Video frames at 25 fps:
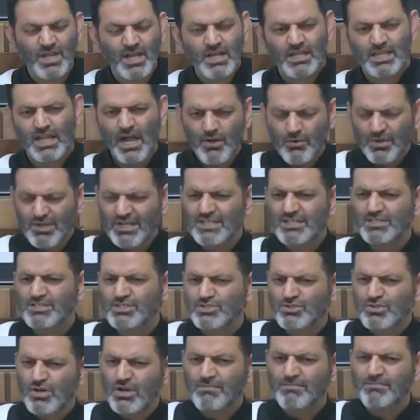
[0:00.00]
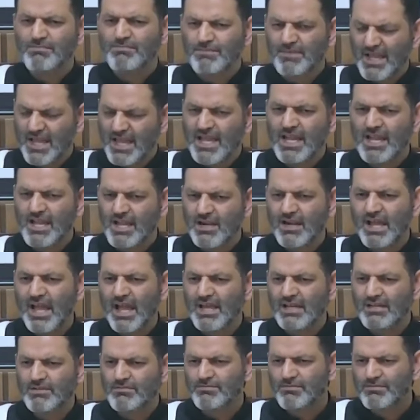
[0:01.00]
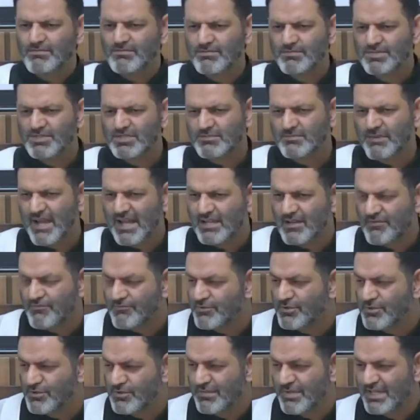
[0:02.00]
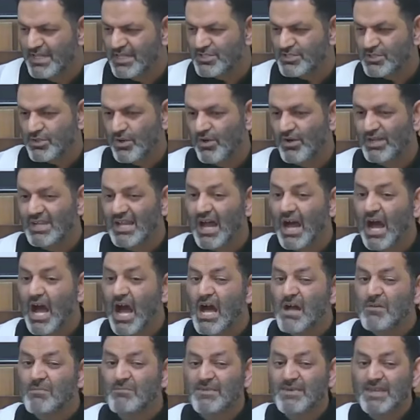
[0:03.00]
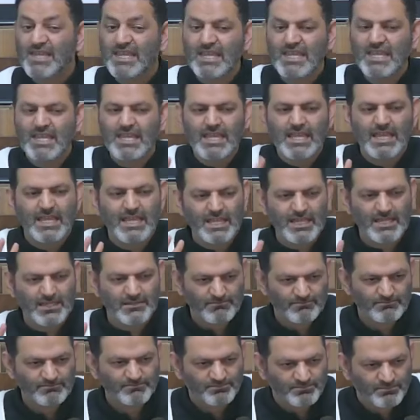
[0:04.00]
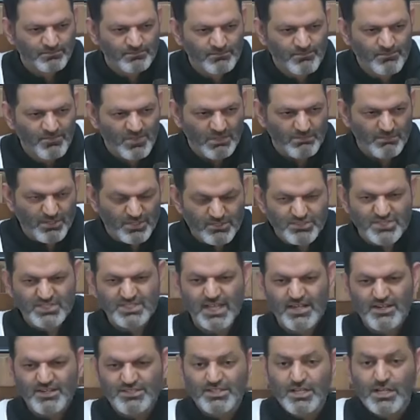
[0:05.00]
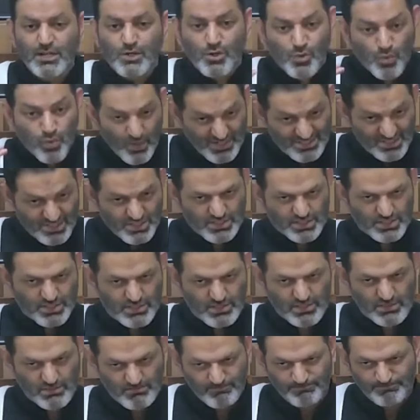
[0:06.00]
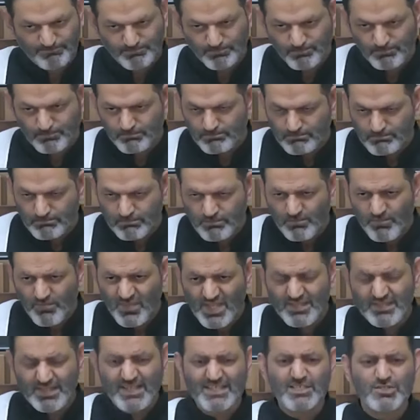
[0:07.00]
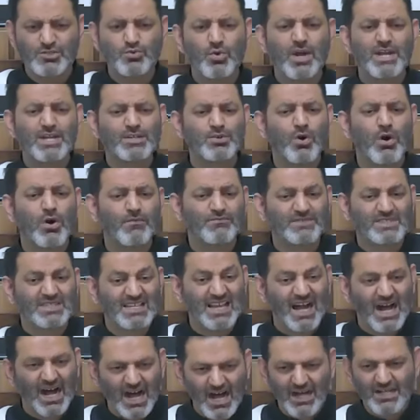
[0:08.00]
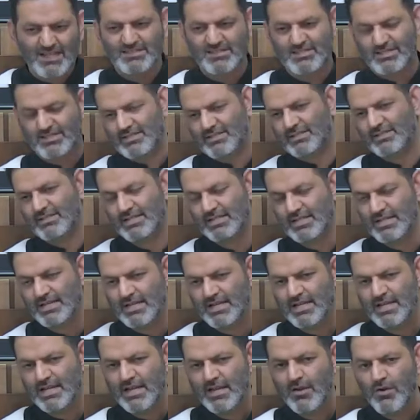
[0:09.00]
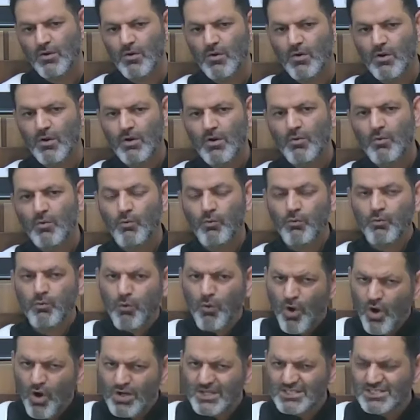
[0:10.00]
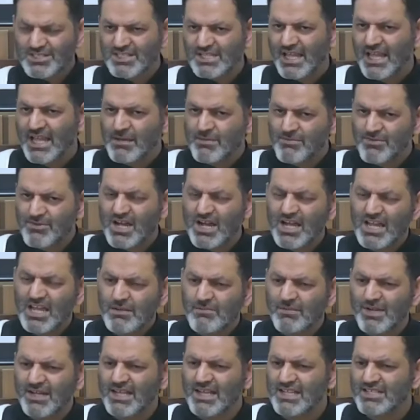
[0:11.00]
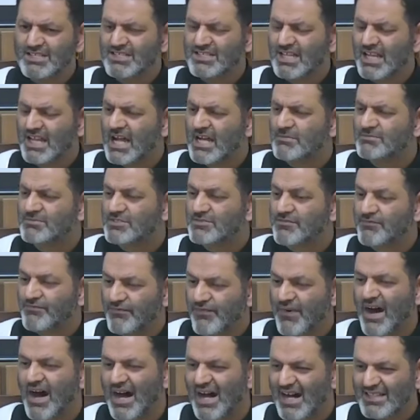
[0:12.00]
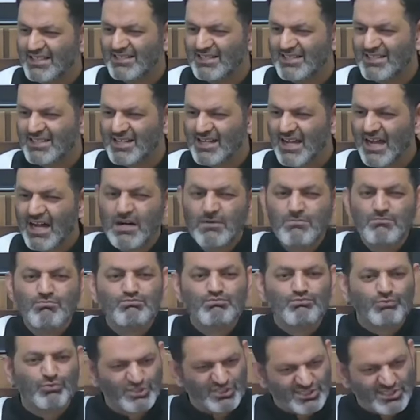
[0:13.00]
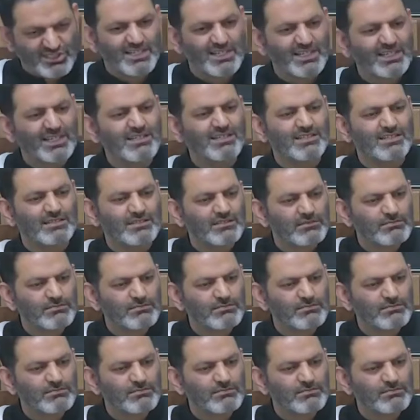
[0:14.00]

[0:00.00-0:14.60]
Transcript: Now I want to stop here and spend a few minutes on abihi, because there is a question that is quite often asked. Was Ibrahim alayhi salam's father a mushrik?